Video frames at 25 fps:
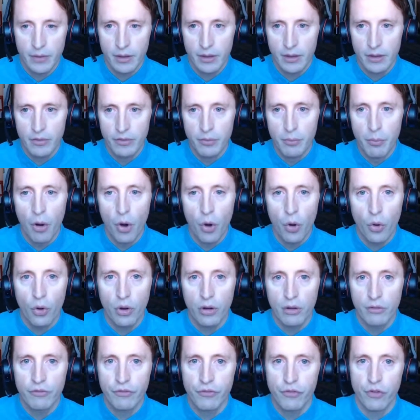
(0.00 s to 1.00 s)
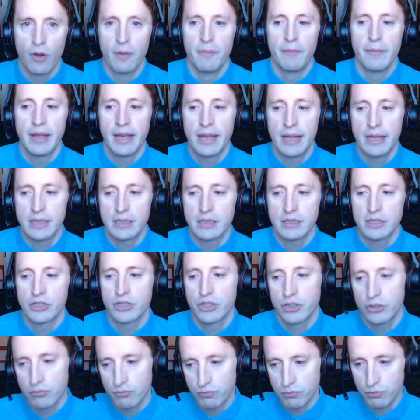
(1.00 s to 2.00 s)
moral from
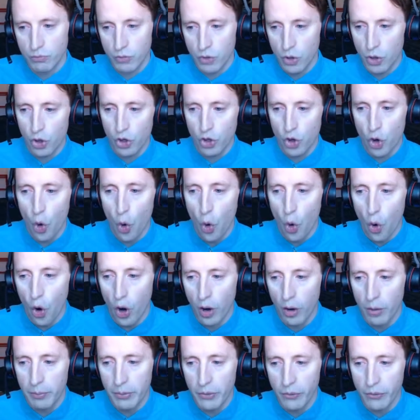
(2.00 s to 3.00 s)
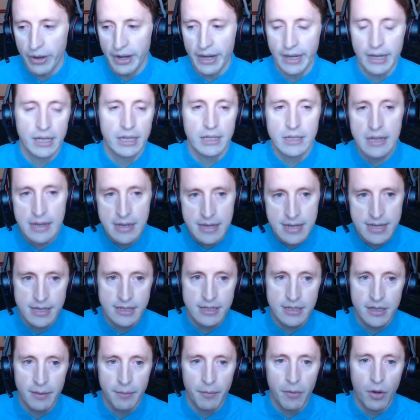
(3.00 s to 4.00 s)
its cooperating
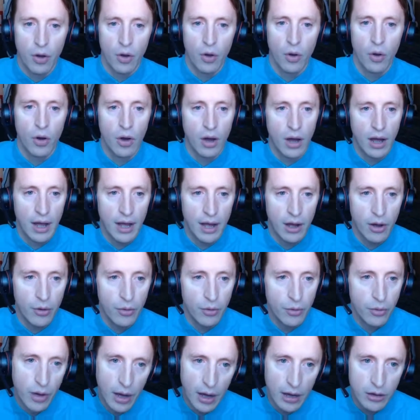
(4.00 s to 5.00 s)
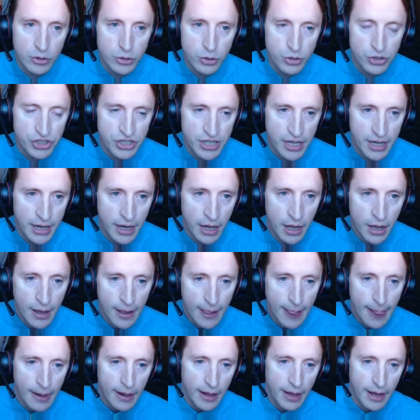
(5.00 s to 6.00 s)
system, or how to say it.
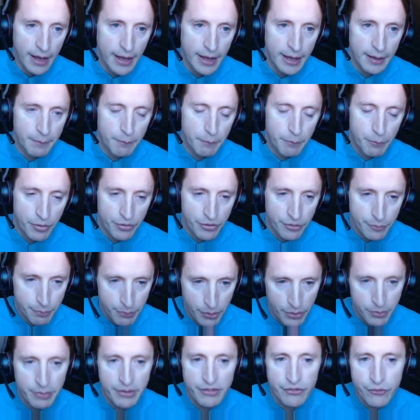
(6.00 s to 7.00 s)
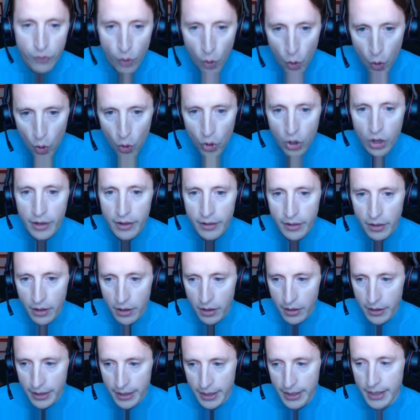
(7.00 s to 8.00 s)
But before
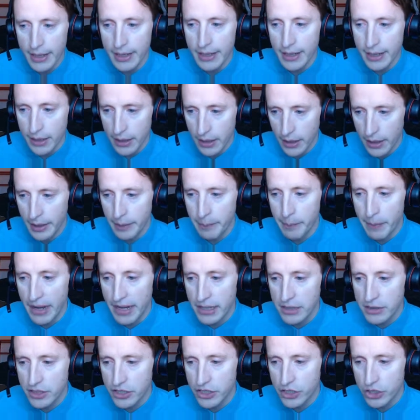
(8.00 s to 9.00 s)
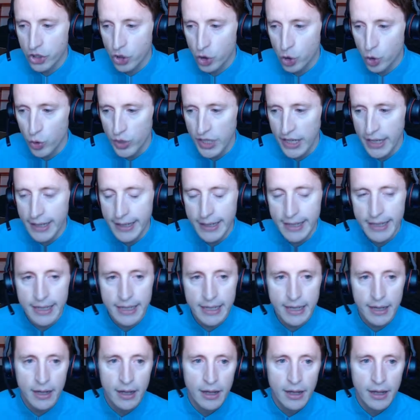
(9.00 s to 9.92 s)
it manages to delete it,